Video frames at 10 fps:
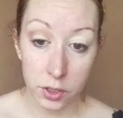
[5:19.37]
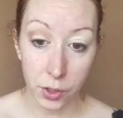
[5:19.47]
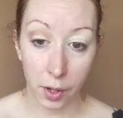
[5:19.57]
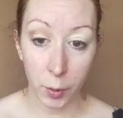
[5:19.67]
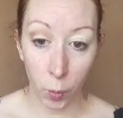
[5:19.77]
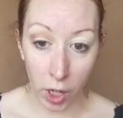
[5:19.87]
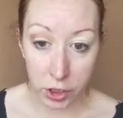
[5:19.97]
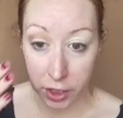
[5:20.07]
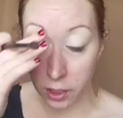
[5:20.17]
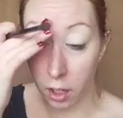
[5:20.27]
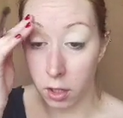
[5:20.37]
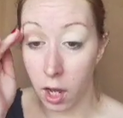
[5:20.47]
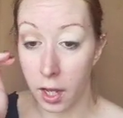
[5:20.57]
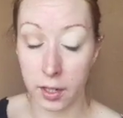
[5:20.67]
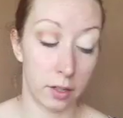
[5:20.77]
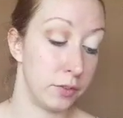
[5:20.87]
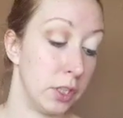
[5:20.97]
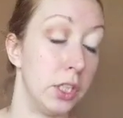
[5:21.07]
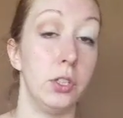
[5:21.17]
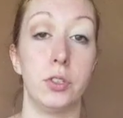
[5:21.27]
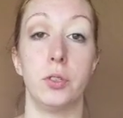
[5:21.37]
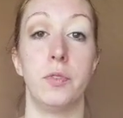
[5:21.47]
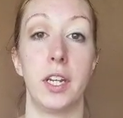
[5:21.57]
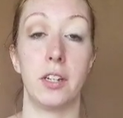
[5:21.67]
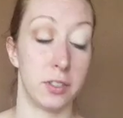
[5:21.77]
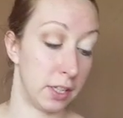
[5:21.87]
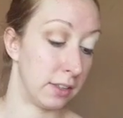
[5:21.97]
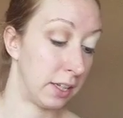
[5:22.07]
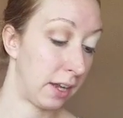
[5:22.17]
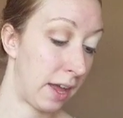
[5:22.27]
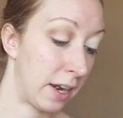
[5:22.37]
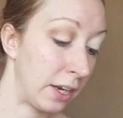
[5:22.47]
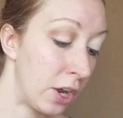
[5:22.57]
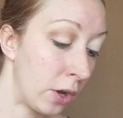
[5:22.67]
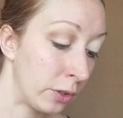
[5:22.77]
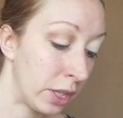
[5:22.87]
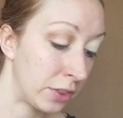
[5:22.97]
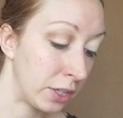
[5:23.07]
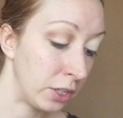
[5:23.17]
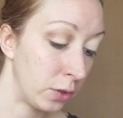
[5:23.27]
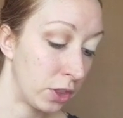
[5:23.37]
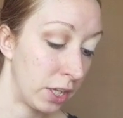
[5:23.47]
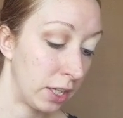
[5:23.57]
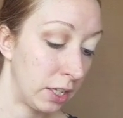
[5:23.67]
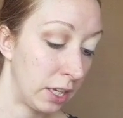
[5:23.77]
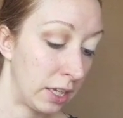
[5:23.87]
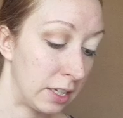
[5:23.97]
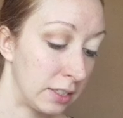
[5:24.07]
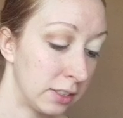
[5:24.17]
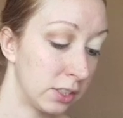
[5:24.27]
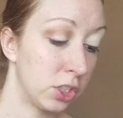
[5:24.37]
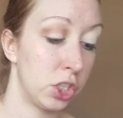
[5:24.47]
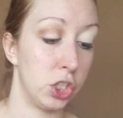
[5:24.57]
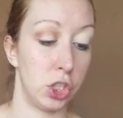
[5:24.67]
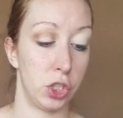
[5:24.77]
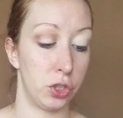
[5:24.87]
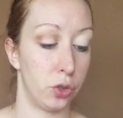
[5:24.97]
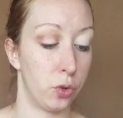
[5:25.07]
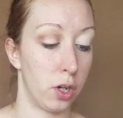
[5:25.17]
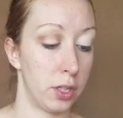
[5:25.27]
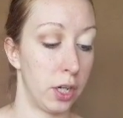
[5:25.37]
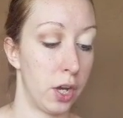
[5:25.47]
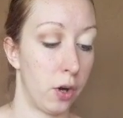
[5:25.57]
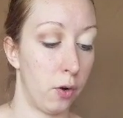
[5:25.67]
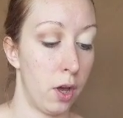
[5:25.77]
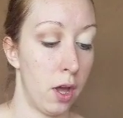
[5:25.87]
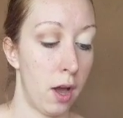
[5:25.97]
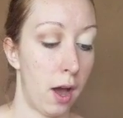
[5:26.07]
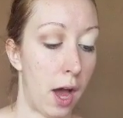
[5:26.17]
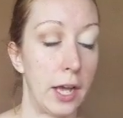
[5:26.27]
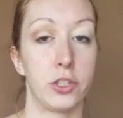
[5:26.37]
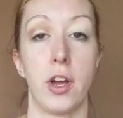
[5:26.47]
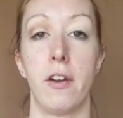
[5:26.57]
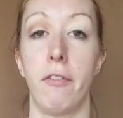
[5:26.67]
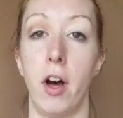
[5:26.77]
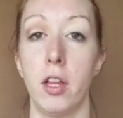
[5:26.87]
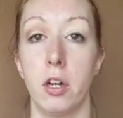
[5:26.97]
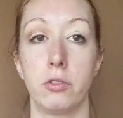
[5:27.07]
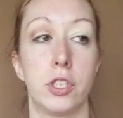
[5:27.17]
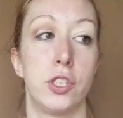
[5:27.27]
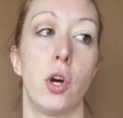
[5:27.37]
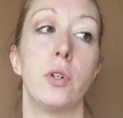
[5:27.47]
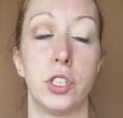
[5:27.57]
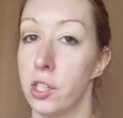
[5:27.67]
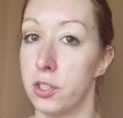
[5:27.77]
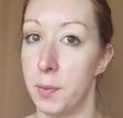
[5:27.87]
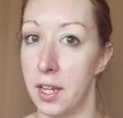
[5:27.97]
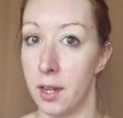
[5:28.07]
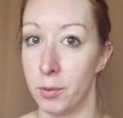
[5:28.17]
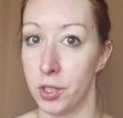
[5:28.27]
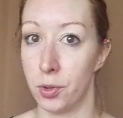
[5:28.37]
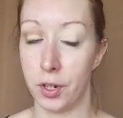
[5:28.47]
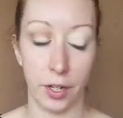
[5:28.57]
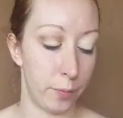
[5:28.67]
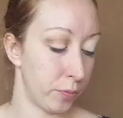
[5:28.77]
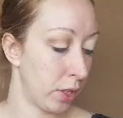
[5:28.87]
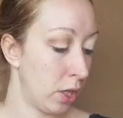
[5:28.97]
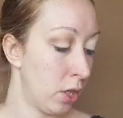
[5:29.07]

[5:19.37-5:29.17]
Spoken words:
So I've been watching a lot of the YouTube videos lately, and I know that the new thing is to do, you know, I try to follow so-and-so's makeup tutorial,